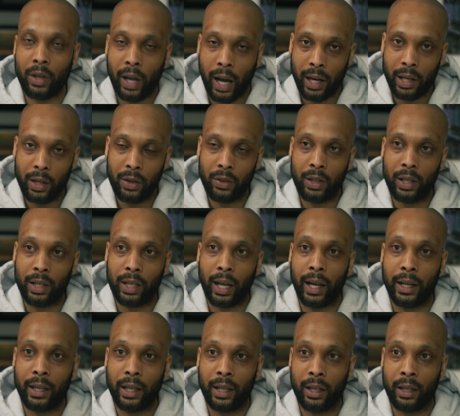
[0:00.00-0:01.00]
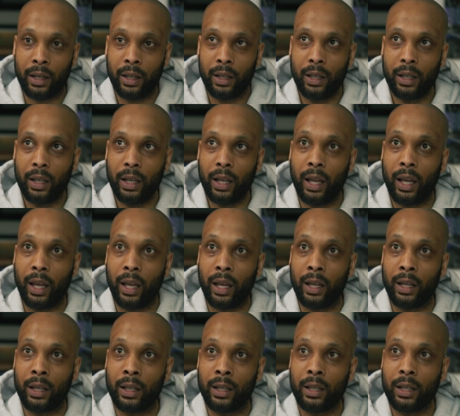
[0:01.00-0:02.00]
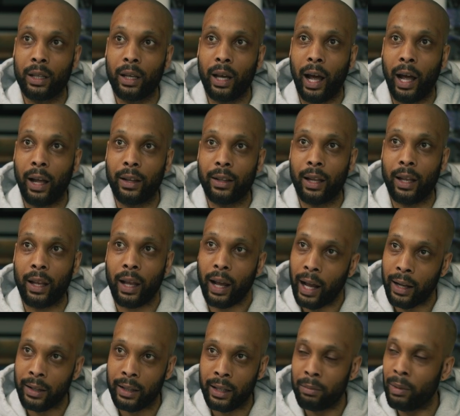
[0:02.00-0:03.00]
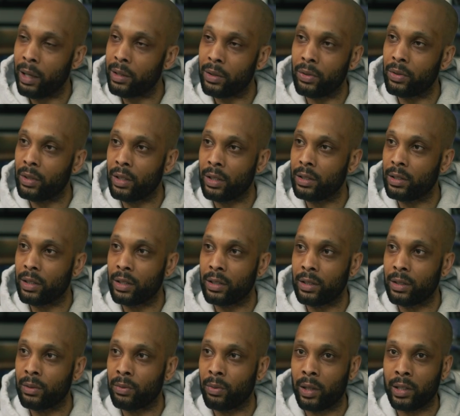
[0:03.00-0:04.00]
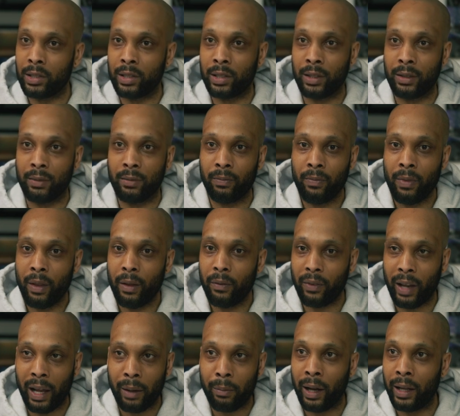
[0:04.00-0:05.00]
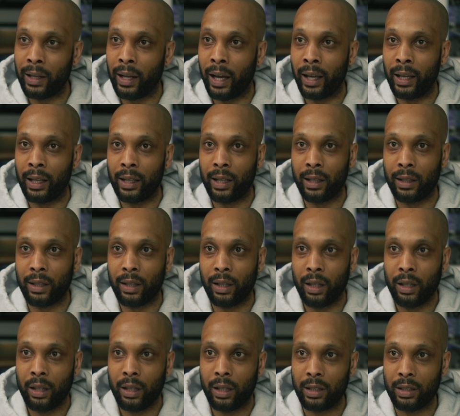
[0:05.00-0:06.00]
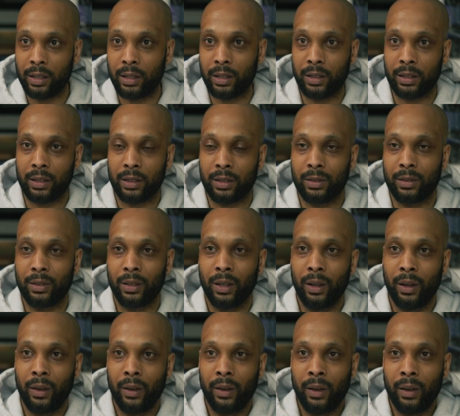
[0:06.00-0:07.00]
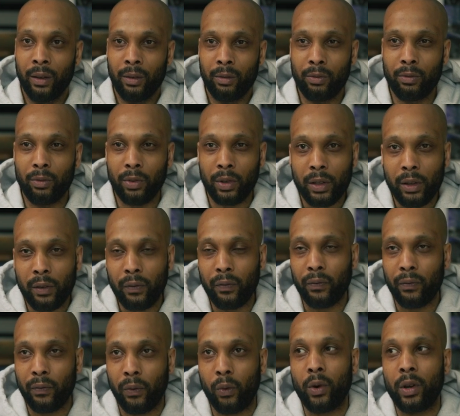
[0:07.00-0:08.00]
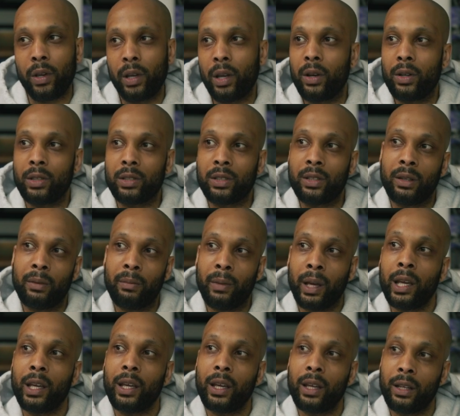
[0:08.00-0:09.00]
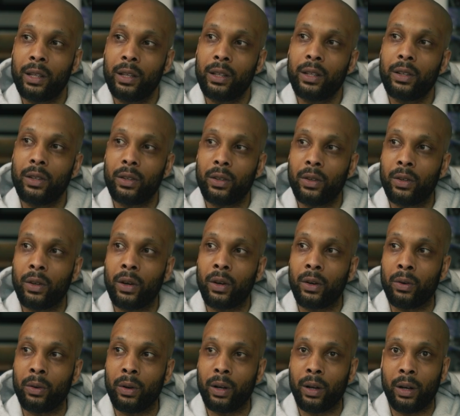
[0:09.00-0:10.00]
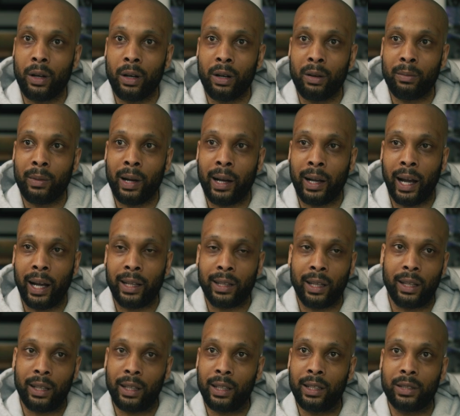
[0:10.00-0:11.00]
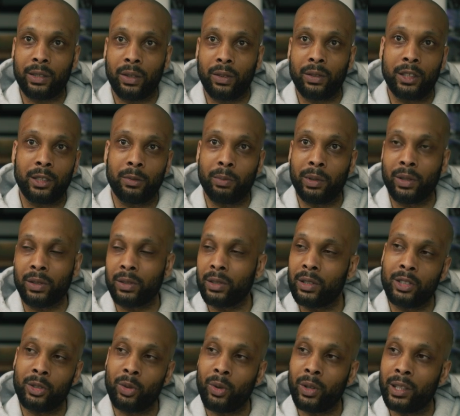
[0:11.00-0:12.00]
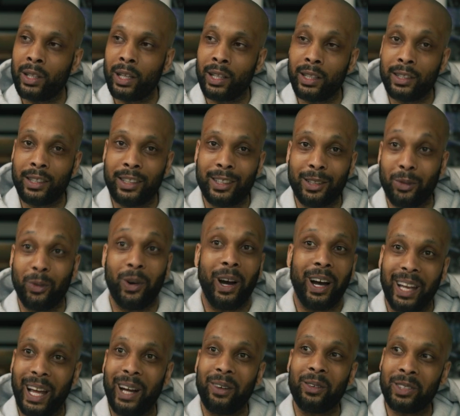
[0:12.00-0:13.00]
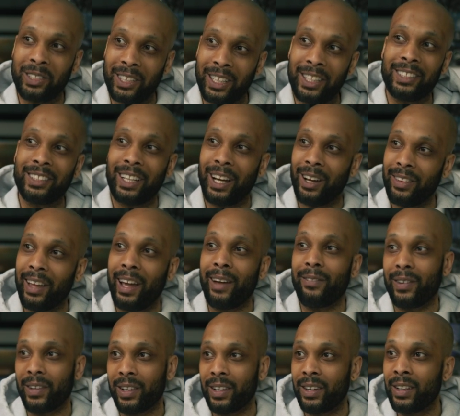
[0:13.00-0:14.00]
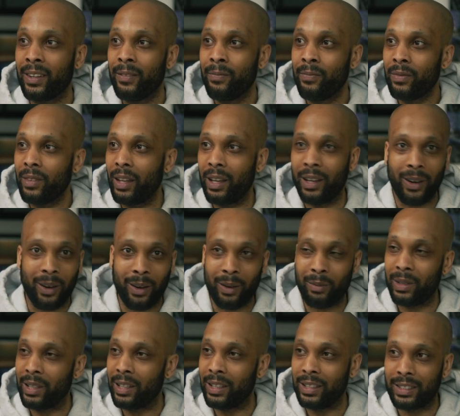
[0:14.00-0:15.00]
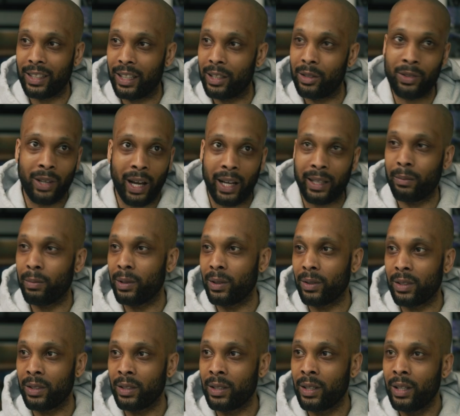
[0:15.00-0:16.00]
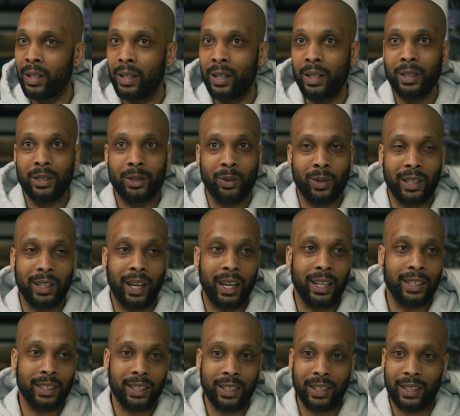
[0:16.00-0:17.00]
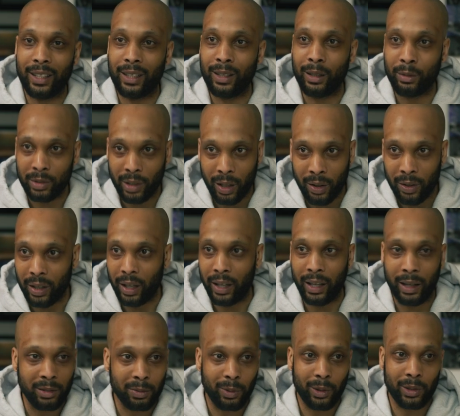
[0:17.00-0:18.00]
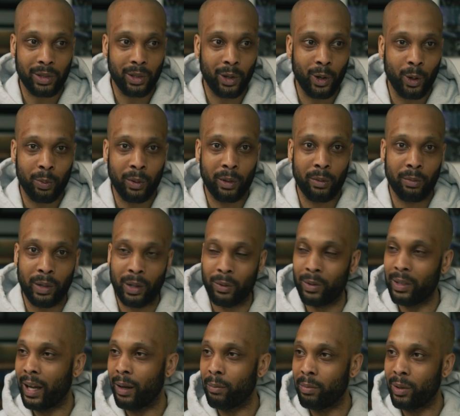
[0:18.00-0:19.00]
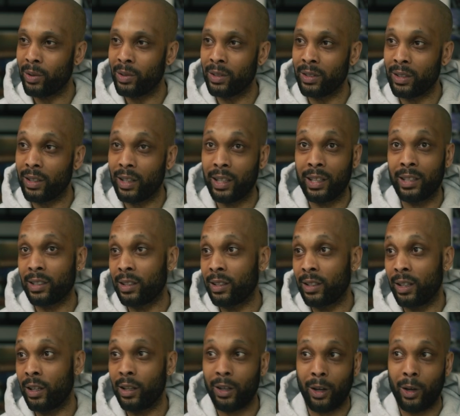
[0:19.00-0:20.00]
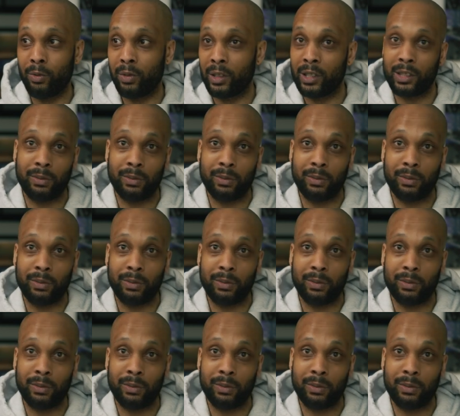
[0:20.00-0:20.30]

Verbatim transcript: you got a unique idea, and I, like, I did my due diligence. It wasn't fly by night. This is really four years in the making, you know. Um, I got the lease on this building in twenty eighteen while I was in South Africa. They called me and said, you got the building. twenty nineteen comes, okay, I'm supposed to open, but we got building delays and then COVID